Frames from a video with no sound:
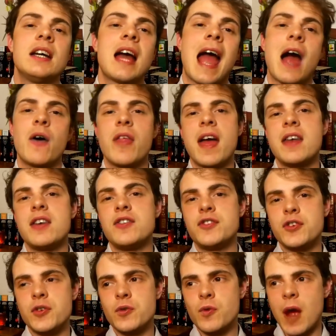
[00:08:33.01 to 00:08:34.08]
How then
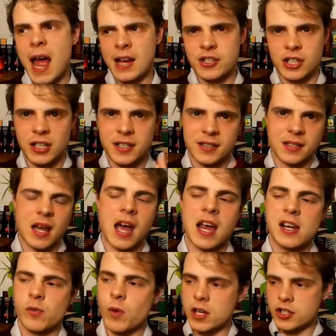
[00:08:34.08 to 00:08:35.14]
to actually
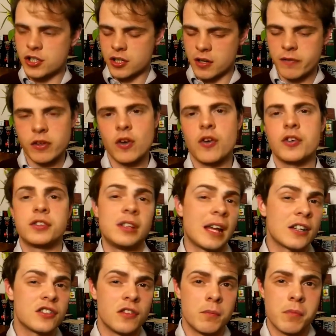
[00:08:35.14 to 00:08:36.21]
decide which of your
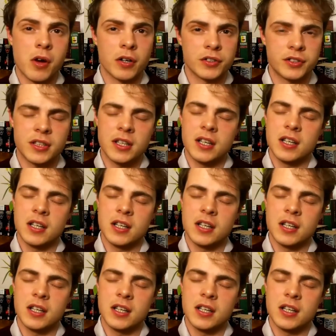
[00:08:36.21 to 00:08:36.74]
selection of books